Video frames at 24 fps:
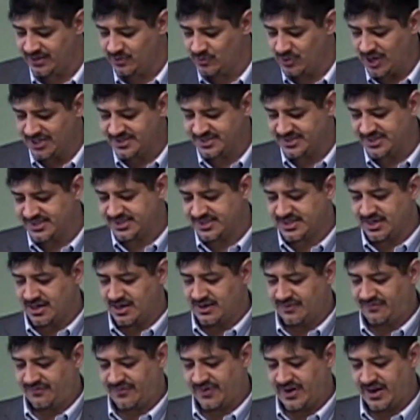He wants to
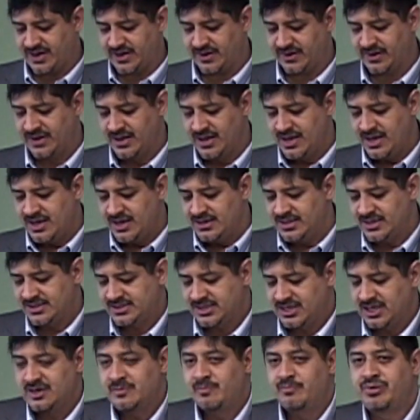start a fire that's
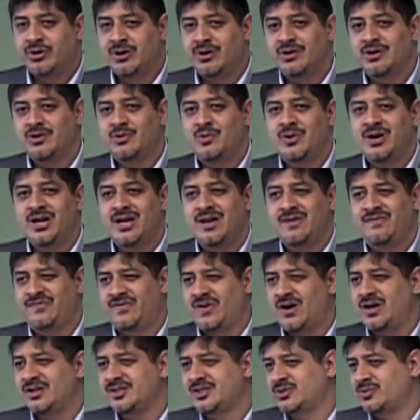going to burn away
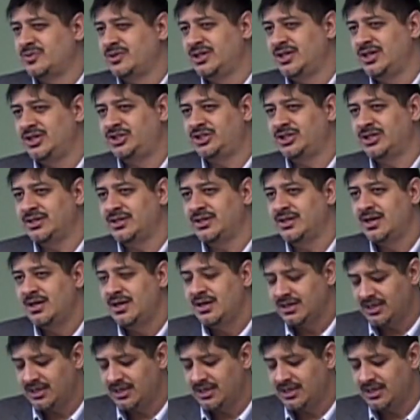false religion,